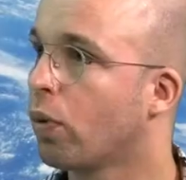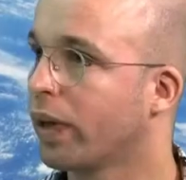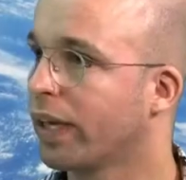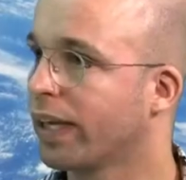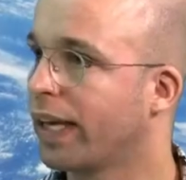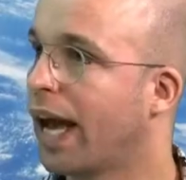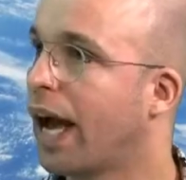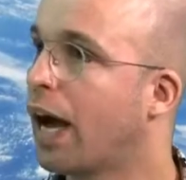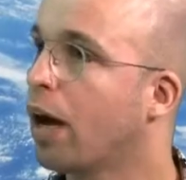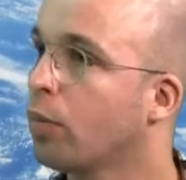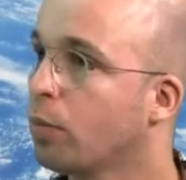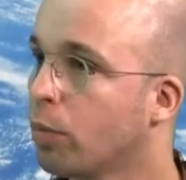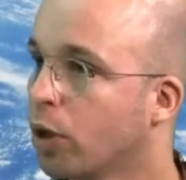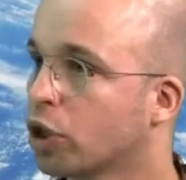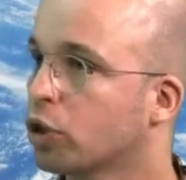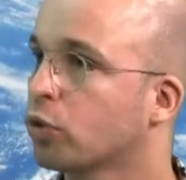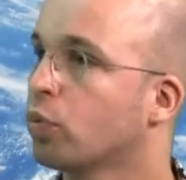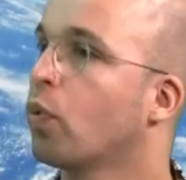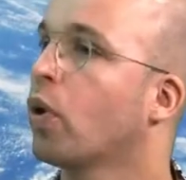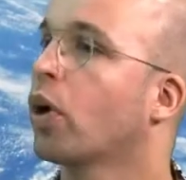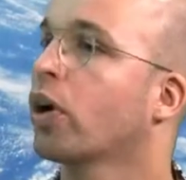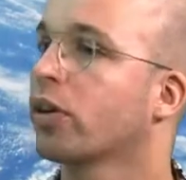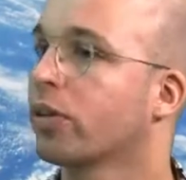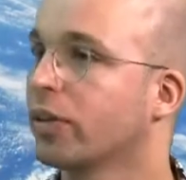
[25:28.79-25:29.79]
in how much
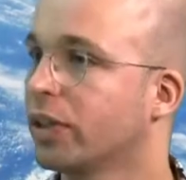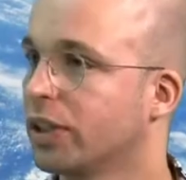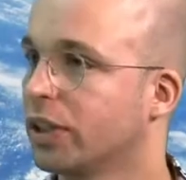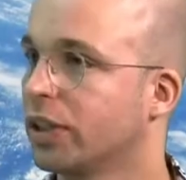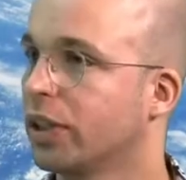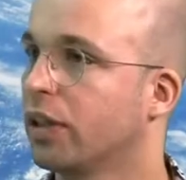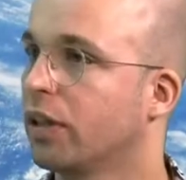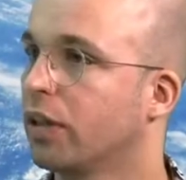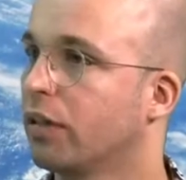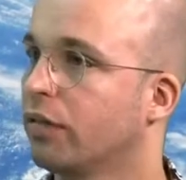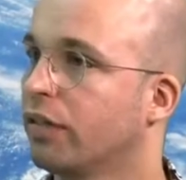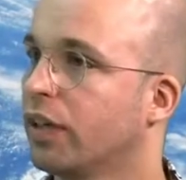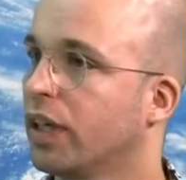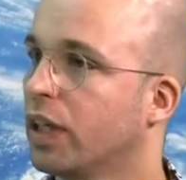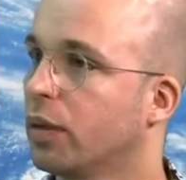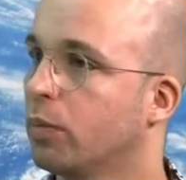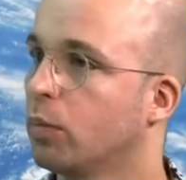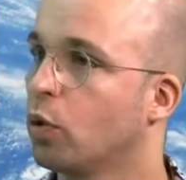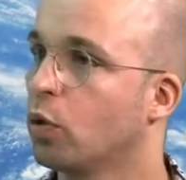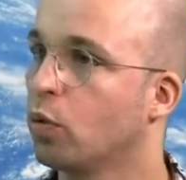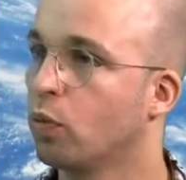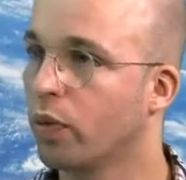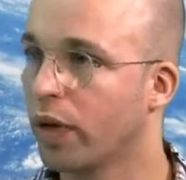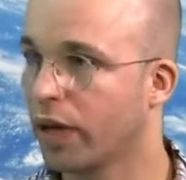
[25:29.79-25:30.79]
water is there
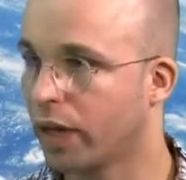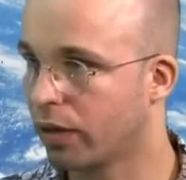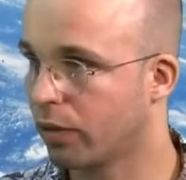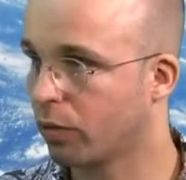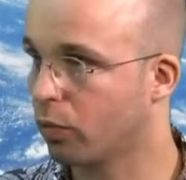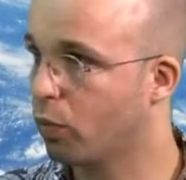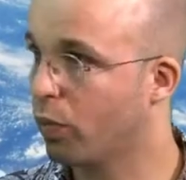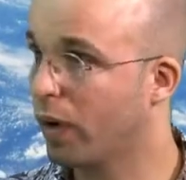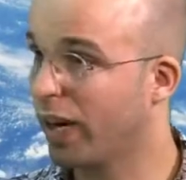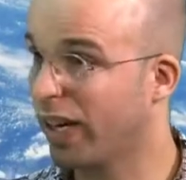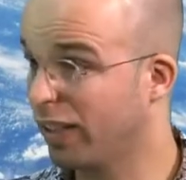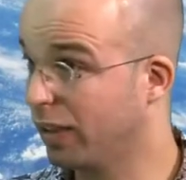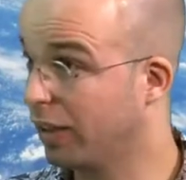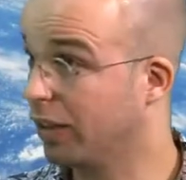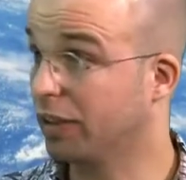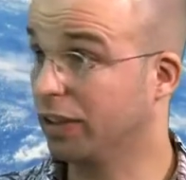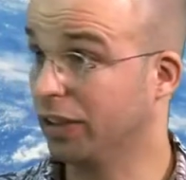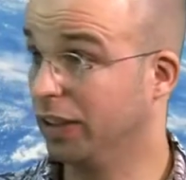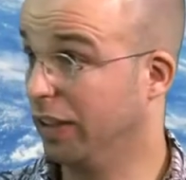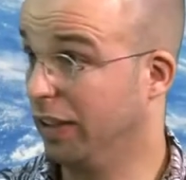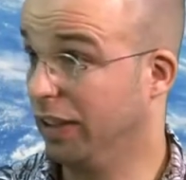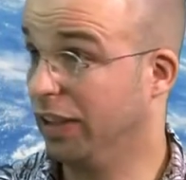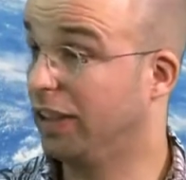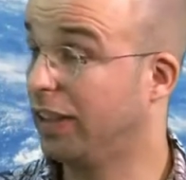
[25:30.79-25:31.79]
available, where does
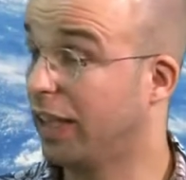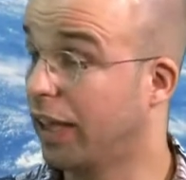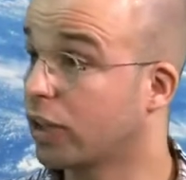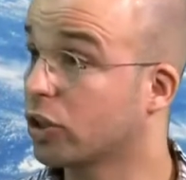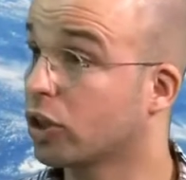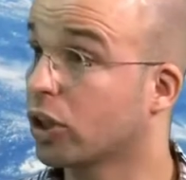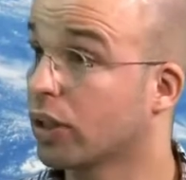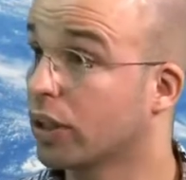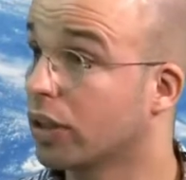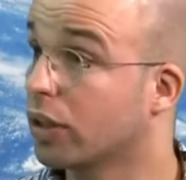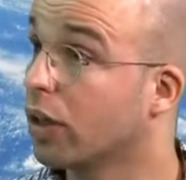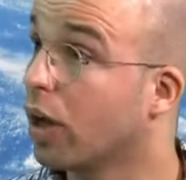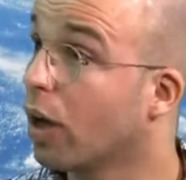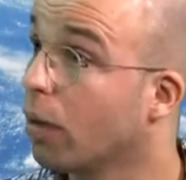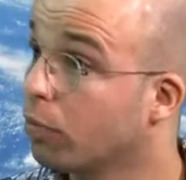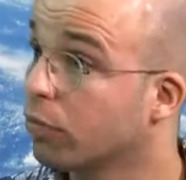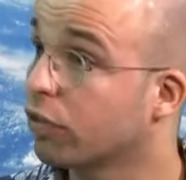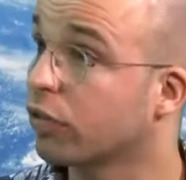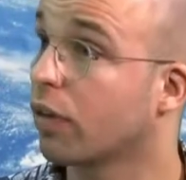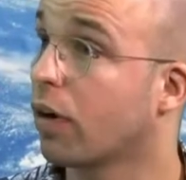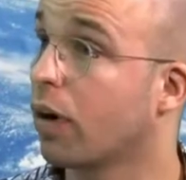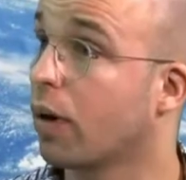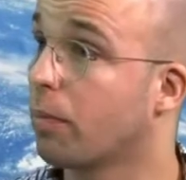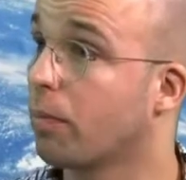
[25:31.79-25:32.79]
it actually come
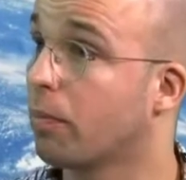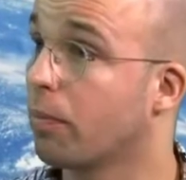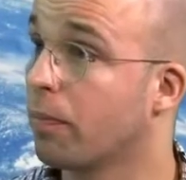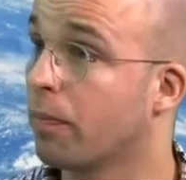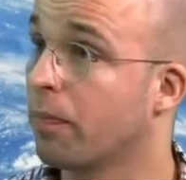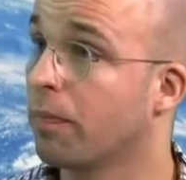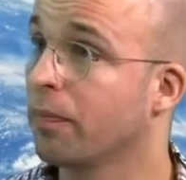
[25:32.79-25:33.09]
from?